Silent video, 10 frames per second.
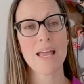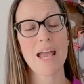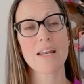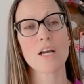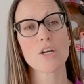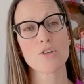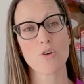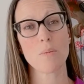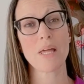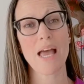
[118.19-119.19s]
and
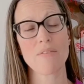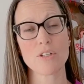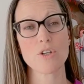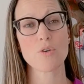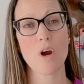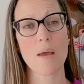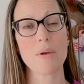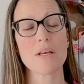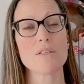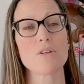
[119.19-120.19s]
uncontrollably having to cry
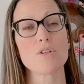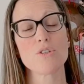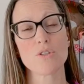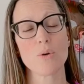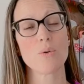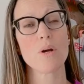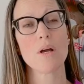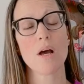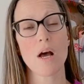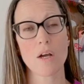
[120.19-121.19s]
because they're so
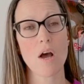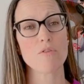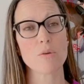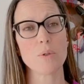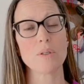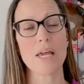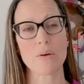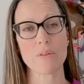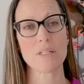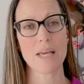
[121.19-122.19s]
uncomfortable later
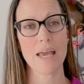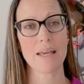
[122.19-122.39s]
in the day.